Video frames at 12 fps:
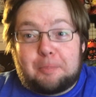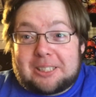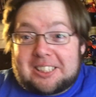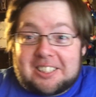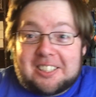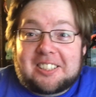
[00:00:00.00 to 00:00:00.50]

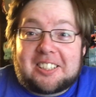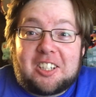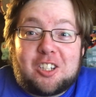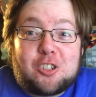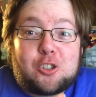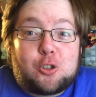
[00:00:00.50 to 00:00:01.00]
But seriously,
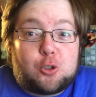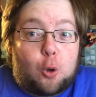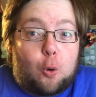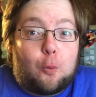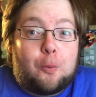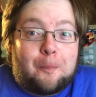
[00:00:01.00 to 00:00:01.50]
there's
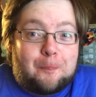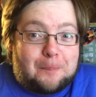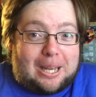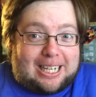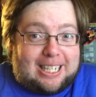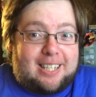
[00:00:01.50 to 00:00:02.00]
so
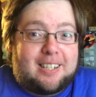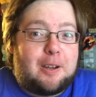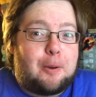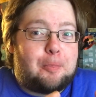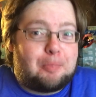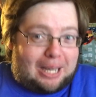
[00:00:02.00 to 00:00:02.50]
many
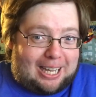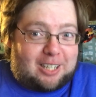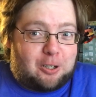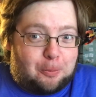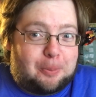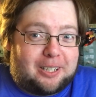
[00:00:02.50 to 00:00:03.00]

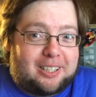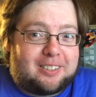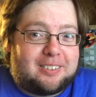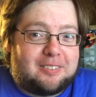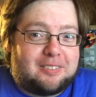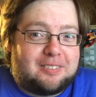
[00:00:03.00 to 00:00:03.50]
pack opening
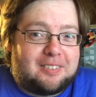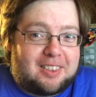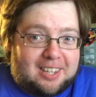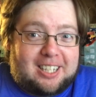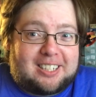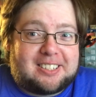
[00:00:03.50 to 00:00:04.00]

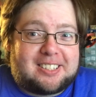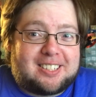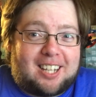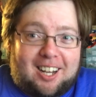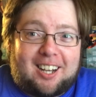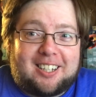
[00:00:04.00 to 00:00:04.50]
things
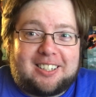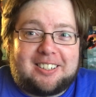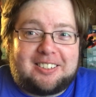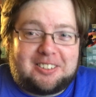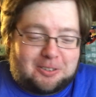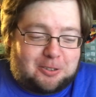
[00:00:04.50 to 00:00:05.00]
on
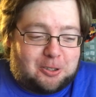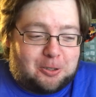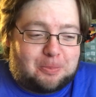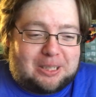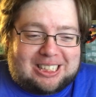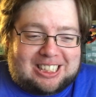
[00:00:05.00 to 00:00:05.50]

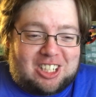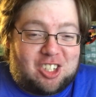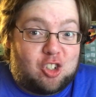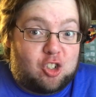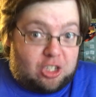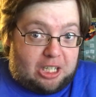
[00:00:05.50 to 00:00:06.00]
YouTube. It's
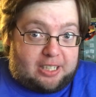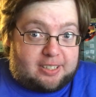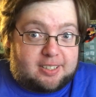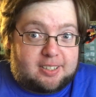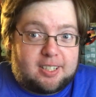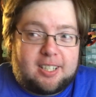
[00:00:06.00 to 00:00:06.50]

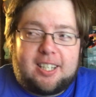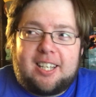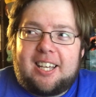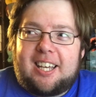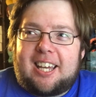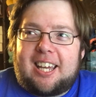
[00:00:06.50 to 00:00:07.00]
nuts.
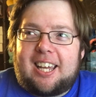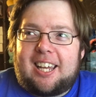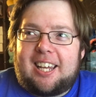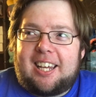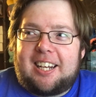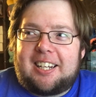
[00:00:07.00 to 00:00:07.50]

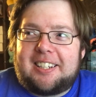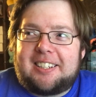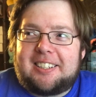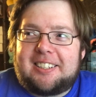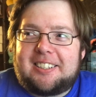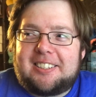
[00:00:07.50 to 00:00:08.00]
And
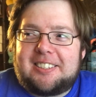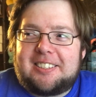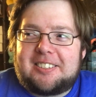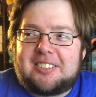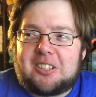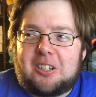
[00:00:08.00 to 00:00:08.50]

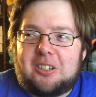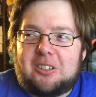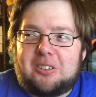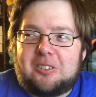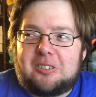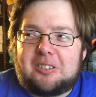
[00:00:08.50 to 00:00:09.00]

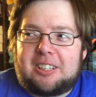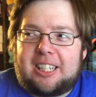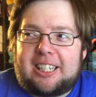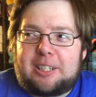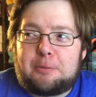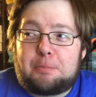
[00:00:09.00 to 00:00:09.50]
so,
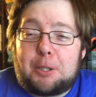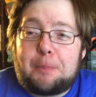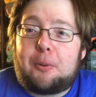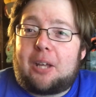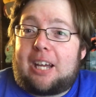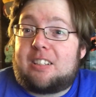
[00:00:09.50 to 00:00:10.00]
like,
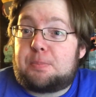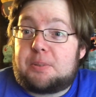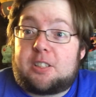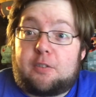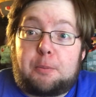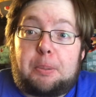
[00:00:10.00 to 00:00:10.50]
people have
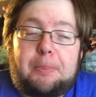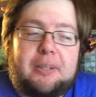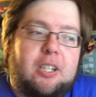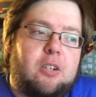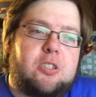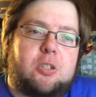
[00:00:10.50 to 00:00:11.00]
specific people
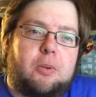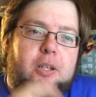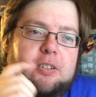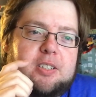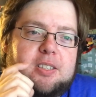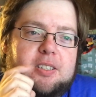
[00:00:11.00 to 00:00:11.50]
they go to,
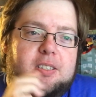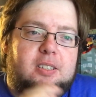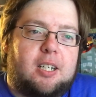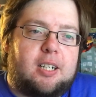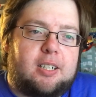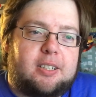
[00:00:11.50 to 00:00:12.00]
whether it's
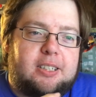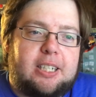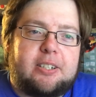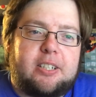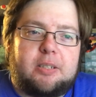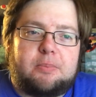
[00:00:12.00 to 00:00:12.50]

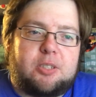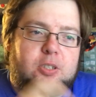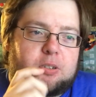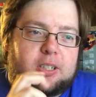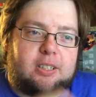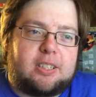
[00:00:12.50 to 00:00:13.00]
Darium's
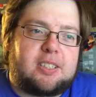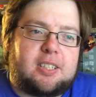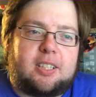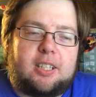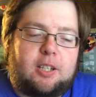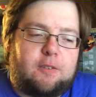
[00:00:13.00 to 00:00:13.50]
or
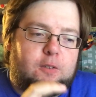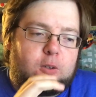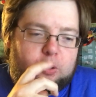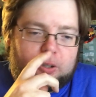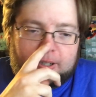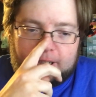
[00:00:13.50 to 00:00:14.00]
Enlisted Leaf
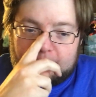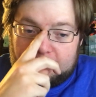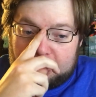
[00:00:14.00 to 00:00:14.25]
or